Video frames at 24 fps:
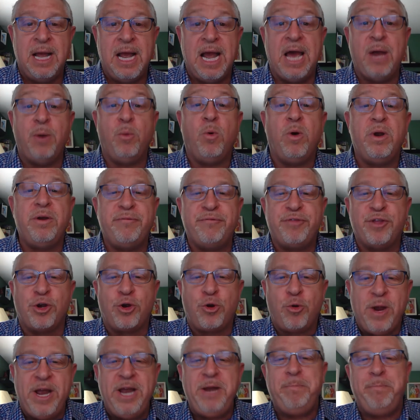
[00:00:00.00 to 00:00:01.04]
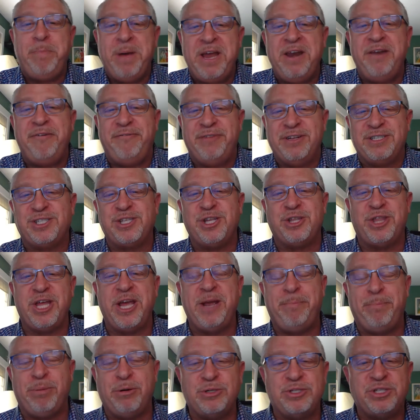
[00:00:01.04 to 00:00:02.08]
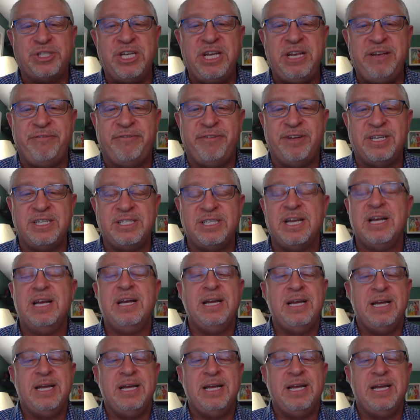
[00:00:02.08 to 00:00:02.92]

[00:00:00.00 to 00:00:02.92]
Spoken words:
and one of the great benefits that they perceive is